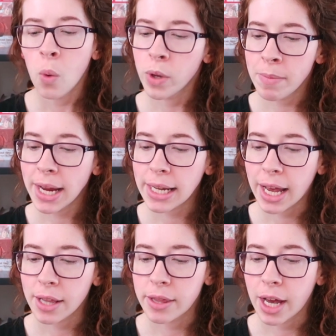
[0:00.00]
We might
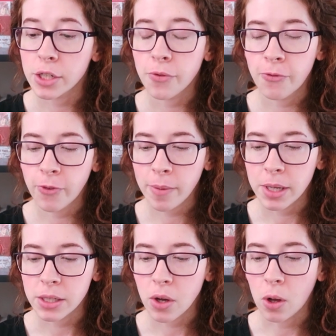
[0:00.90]
add that from
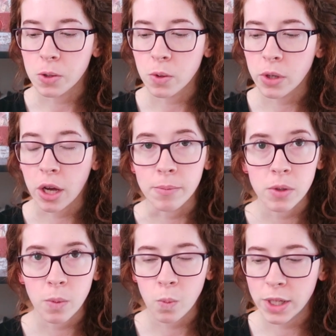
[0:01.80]
it also
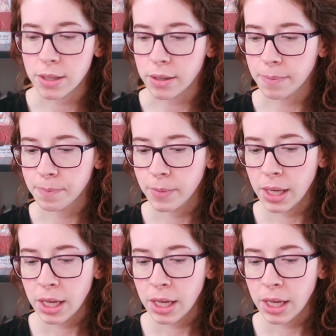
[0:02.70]
comes wisdom.